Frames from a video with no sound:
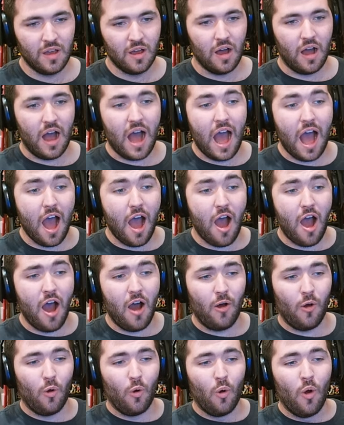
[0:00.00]

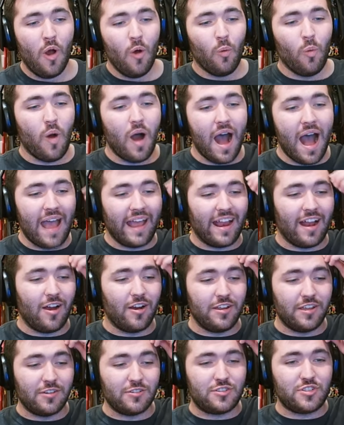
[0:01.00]
Oh! What
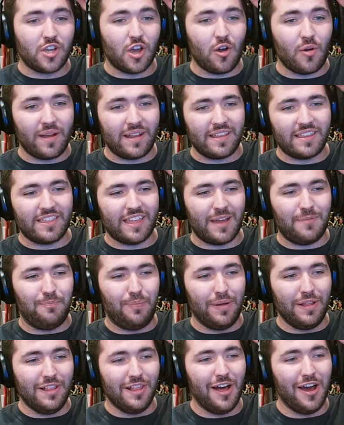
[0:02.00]
are you doing to the
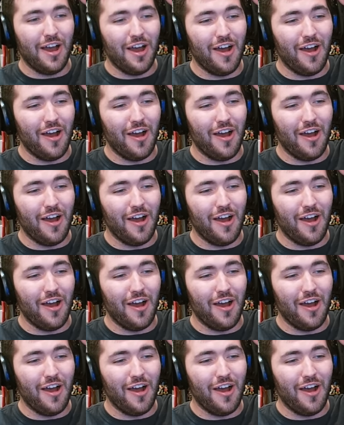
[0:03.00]
balloon?